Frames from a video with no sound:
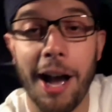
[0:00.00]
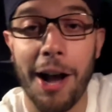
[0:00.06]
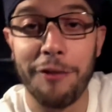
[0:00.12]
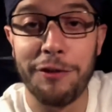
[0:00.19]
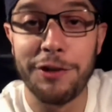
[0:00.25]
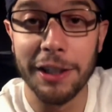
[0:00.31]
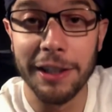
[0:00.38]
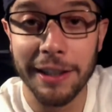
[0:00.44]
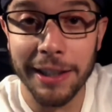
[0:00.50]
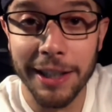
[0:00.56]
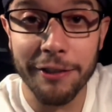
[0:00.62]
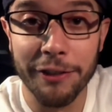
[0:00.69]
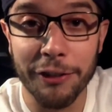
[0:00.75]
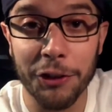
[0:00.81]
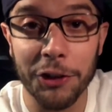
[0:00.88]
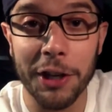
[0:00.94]
of
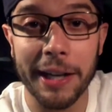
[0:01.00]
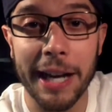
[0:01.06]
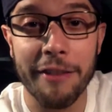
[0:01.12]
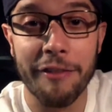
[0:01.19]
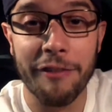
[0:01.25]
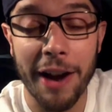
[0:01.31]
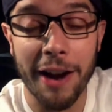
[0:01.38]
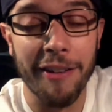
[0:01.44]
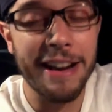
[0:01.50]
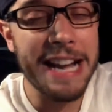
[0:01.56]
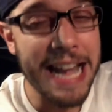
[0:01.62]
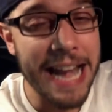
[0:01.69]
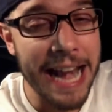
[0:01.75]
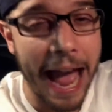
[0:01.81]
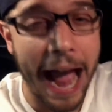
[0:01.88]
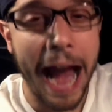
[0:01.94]
delivering a very
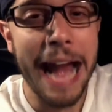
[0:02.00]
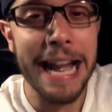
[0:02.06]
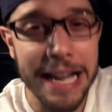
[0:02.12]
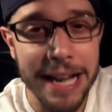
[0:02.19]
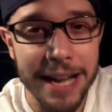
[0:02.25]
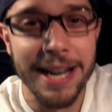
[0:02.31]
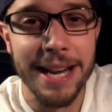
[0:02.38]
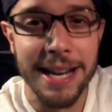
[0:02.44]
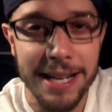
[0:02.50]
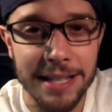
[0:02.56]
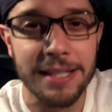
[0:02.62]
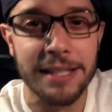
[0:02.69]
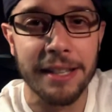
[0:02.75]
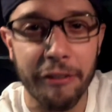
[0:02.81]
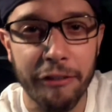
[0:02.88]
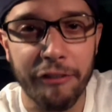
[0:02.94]

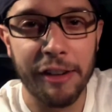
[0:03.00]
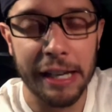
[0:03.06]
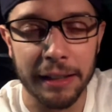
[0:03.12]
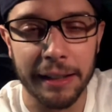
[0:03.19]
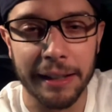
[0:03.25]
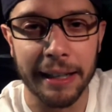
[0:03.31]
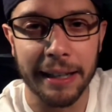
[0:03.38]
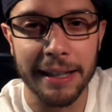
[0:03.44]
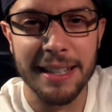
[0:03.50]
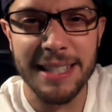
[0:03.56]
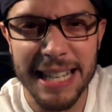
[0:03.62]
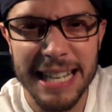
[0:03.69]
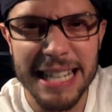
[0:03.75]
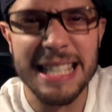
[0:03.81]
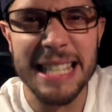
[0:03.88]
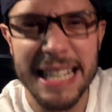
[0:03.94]
90s feeling
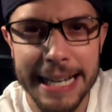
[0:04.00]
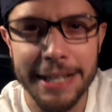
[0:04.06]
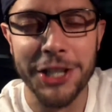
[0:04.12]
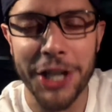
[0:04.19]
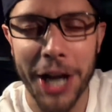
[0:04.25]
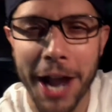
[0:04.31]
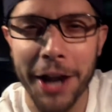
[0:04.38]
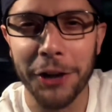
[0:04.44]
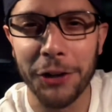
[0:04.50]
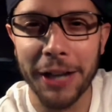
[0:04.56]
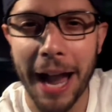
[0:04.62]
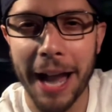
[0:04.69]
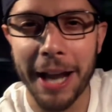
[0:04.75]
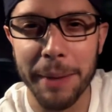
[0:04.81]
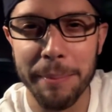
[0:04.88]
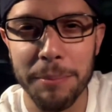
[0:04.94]
Disney Channel
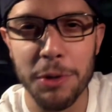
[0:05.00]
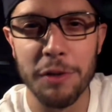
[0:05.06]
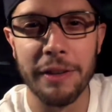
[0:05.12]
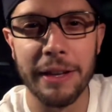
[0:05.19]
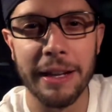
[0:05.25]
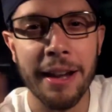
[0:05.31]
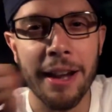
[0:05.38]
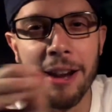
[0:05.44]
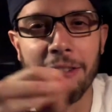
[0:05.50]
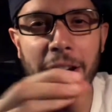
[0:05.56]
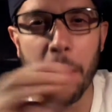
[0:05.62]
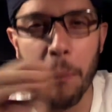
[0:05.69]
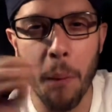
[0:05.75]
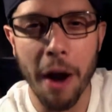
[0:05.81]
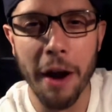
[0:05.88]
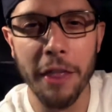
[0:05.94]
kind of movie,
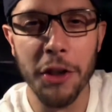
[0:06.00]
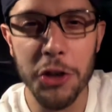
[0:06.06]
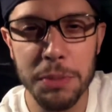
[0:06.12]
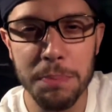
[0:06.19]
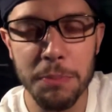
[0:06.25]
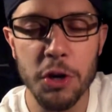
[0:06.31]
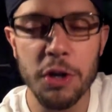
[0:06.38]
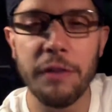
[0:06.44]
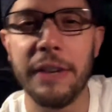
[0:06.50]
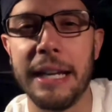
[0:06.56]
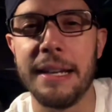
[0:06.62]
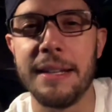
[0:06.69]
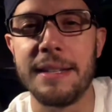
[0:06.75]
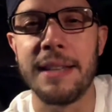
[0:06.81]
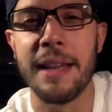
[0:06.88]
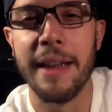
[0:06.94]
right? One of those
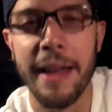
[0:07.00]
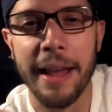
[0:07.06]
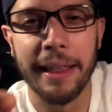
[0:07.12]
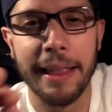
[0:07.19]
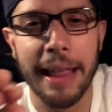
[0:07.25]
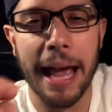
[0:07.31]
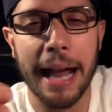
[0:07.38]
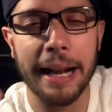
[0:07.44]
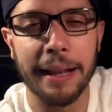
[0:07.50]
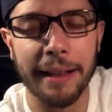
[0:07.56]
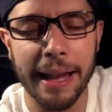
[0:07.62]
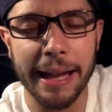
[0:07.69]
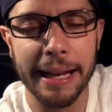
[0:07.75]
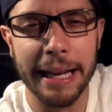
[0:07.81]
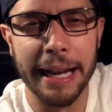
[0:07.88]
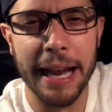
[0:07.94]
movies that,
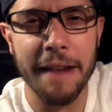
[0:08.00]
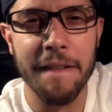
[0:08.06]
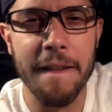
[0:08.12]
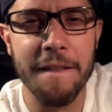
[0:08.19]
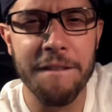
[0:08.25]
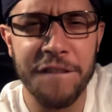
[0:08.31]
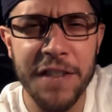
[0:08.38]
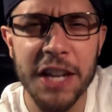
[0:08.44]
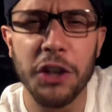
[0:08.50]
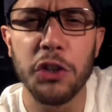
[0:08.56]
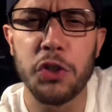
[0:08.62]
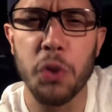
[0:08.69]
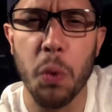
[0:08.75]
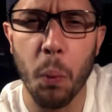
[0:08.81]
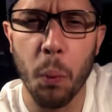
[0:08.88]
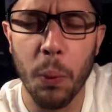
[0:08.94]
like, it, it
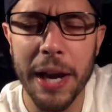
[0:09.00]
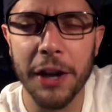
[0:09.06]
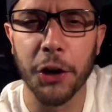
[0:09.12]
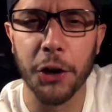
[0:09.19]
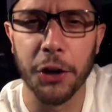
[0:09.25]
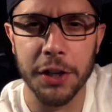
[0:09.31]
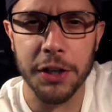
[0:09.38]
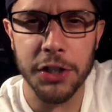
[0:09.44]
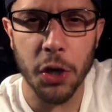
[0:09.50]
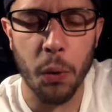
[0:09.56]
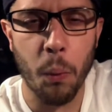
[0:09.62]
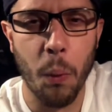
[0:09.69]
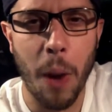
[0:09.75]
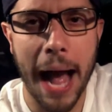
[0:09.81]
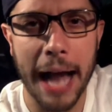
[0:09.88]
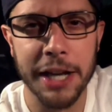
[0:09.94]
feels weird to
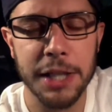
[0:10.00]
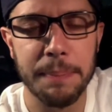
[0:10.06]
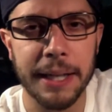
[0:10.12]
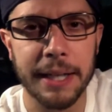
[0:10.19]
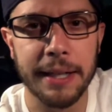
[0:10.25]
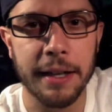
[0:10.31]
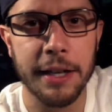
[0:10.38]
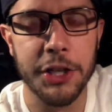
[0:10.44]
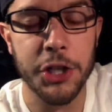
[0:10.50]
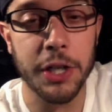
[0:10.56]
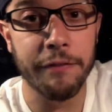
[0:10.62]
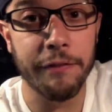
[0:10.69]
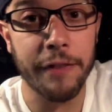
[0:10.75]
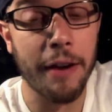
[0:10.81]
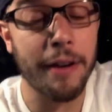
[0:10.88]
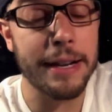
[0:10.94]
watch because you
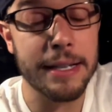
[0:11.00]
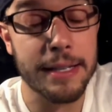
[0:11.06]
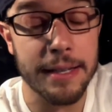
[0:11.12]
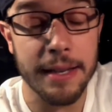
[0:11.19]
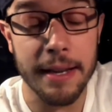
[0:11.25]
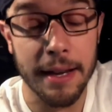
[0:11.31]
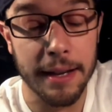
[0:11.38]
can very